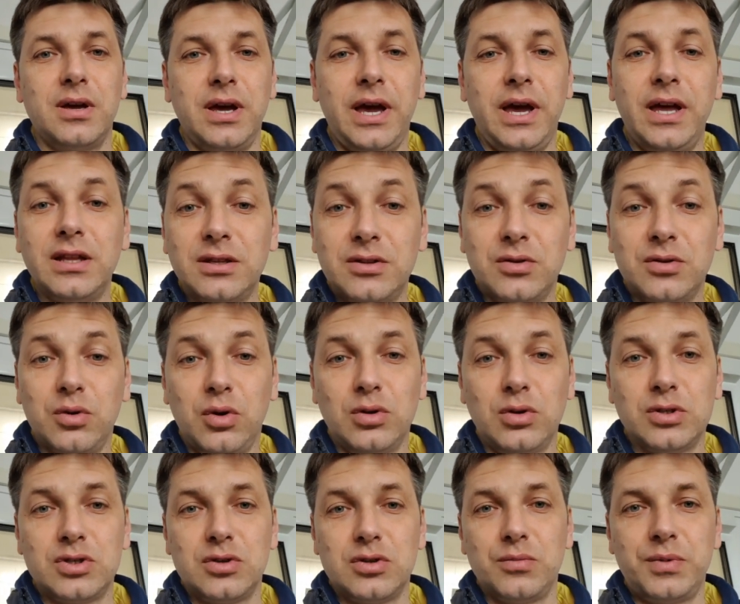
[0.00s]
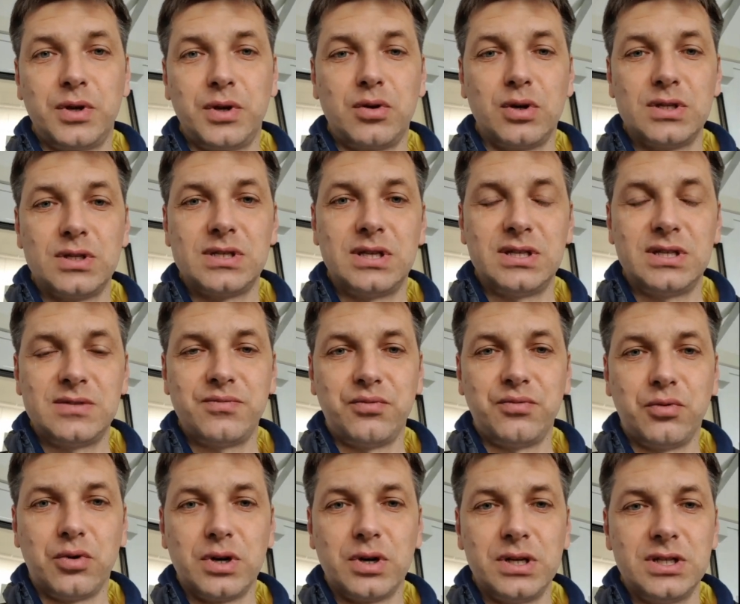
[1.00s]
and also because this
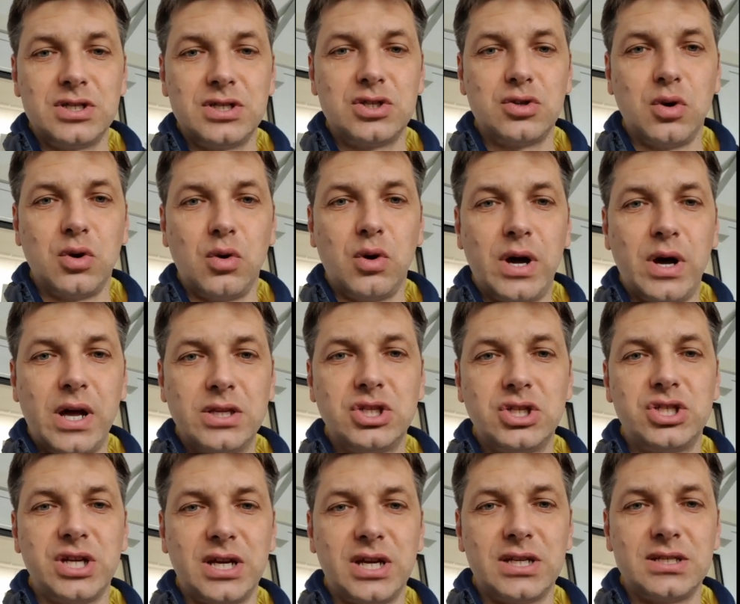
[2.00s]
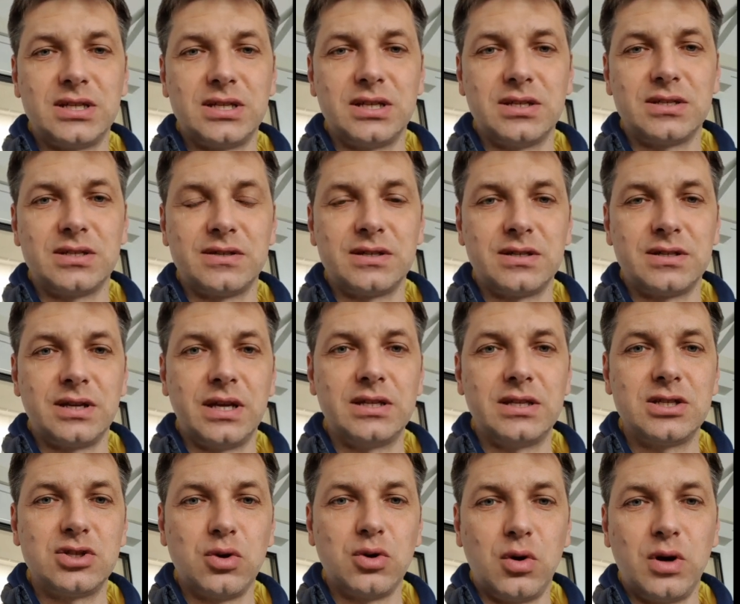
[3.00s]
war is so unjust
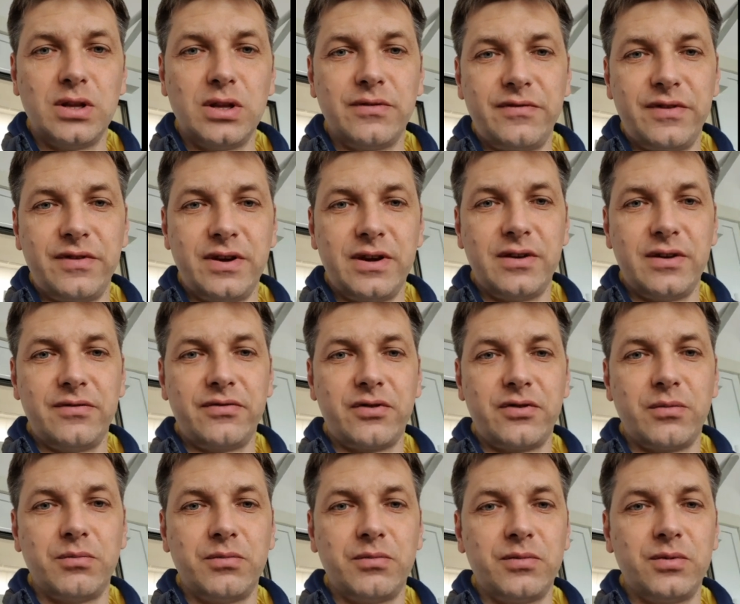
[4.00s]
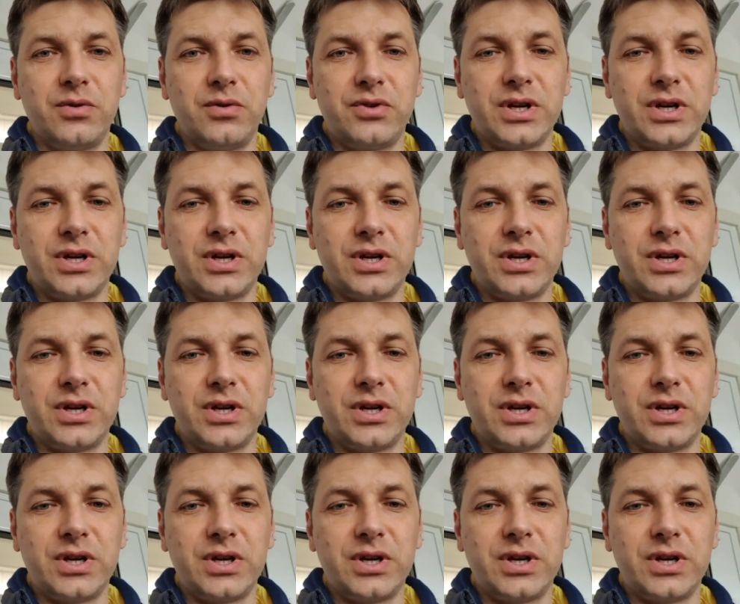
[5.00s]
and so unfair from